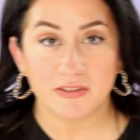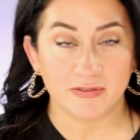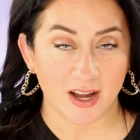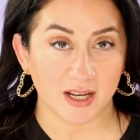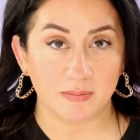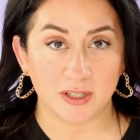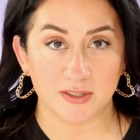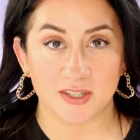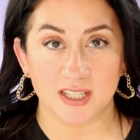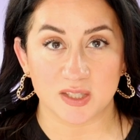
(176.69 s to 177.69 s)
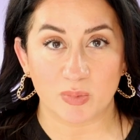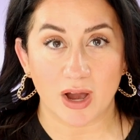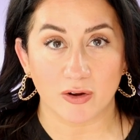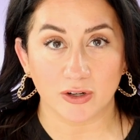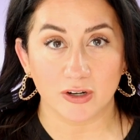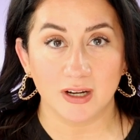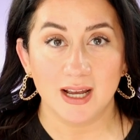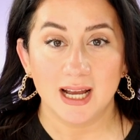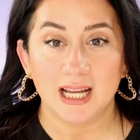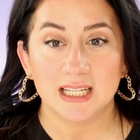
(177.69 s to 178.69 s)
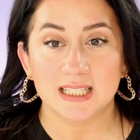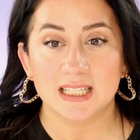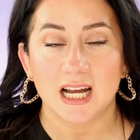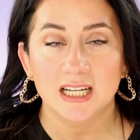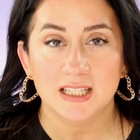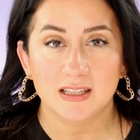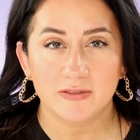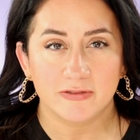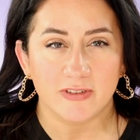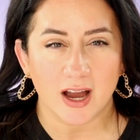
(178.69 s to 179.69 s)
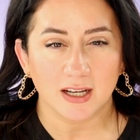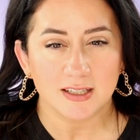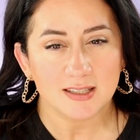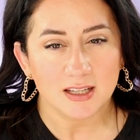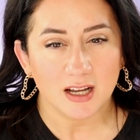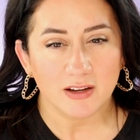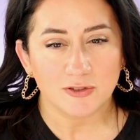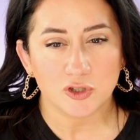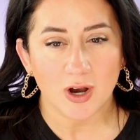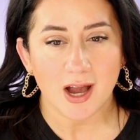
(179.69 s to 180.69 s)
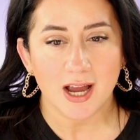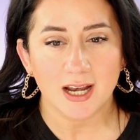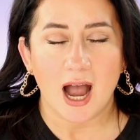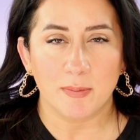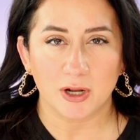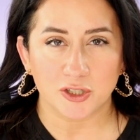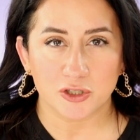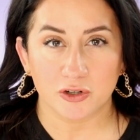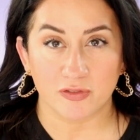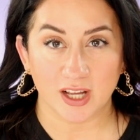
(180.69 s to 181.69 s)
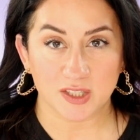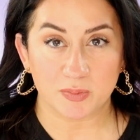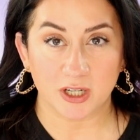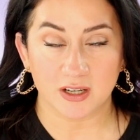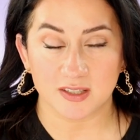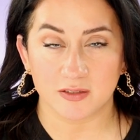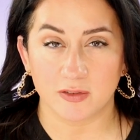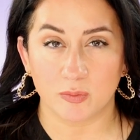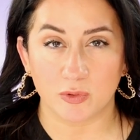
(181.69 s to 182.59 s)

fine mill to this powder. It is not the finest that I've tried. I'm not sure if that's because of the